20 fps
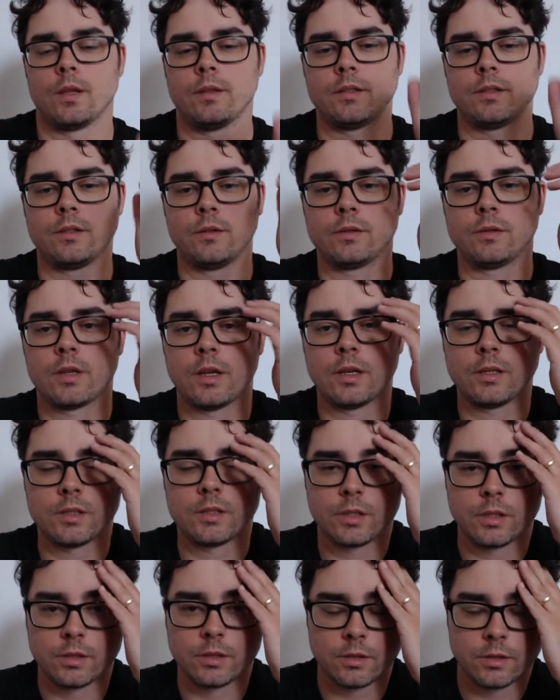This use case
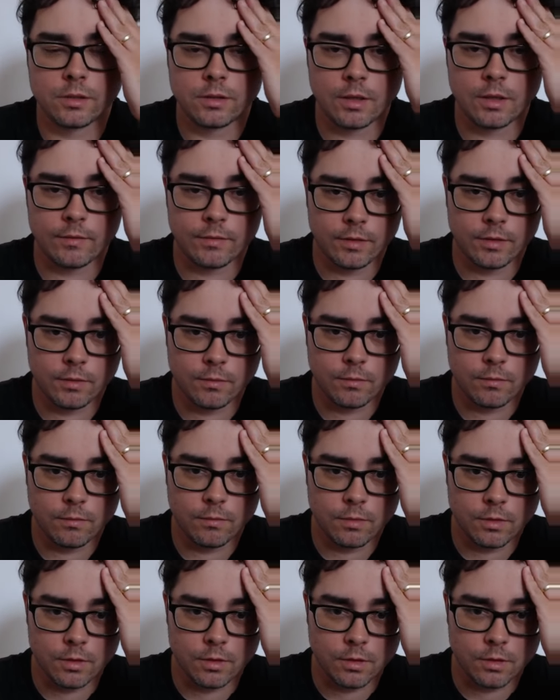should definitely
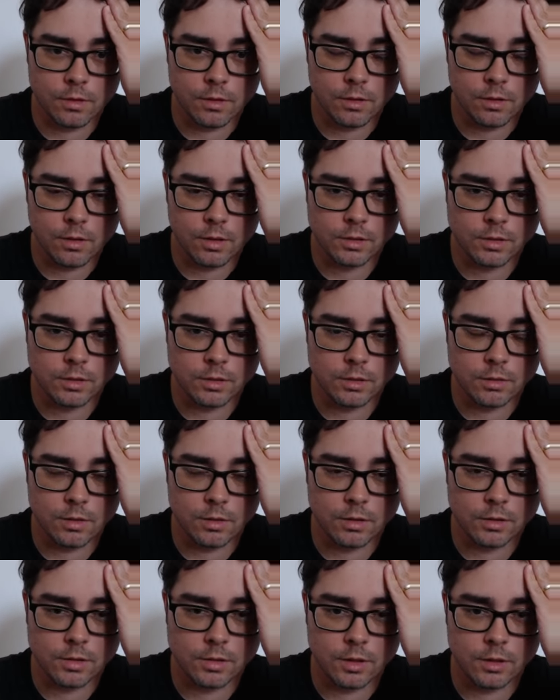work. I just don't
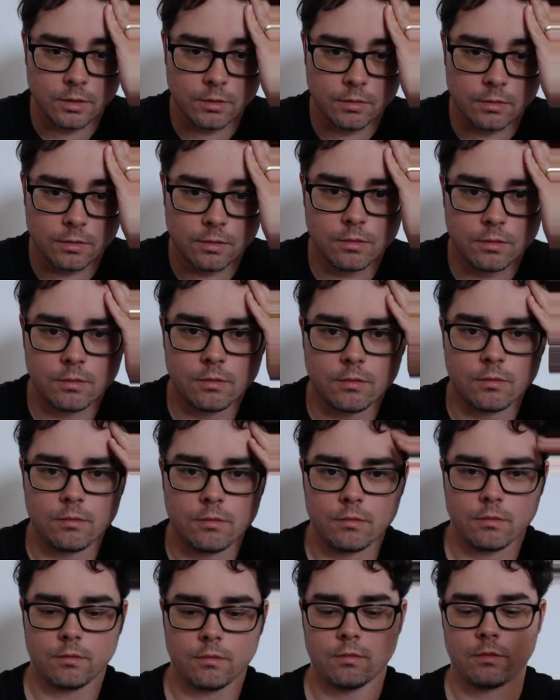understand
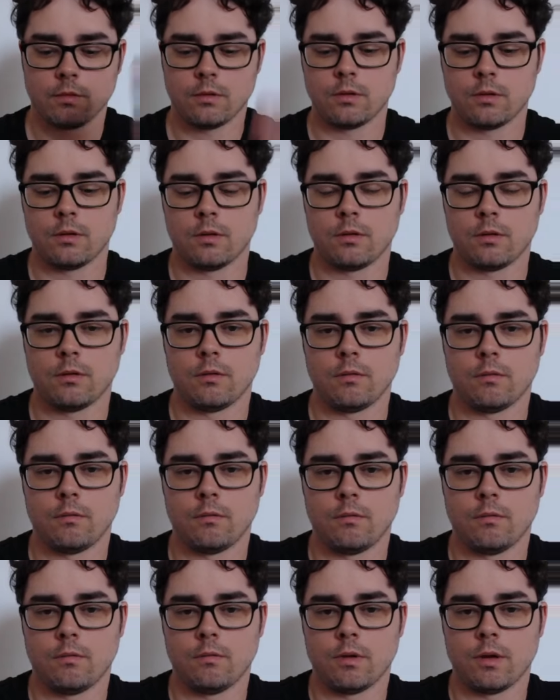
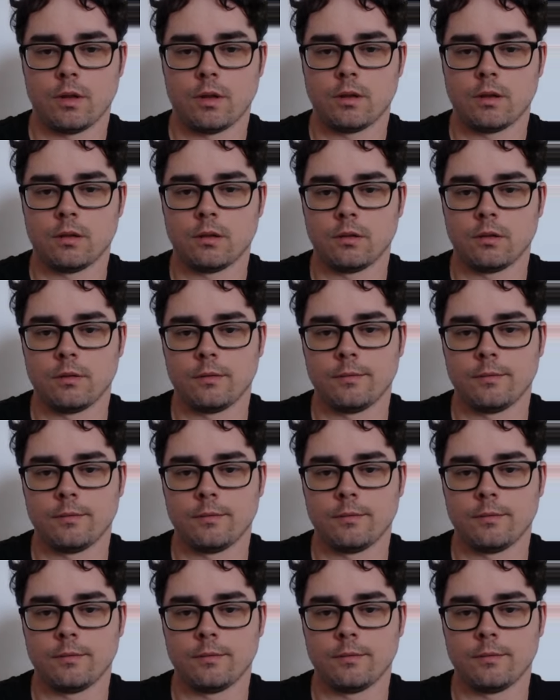when.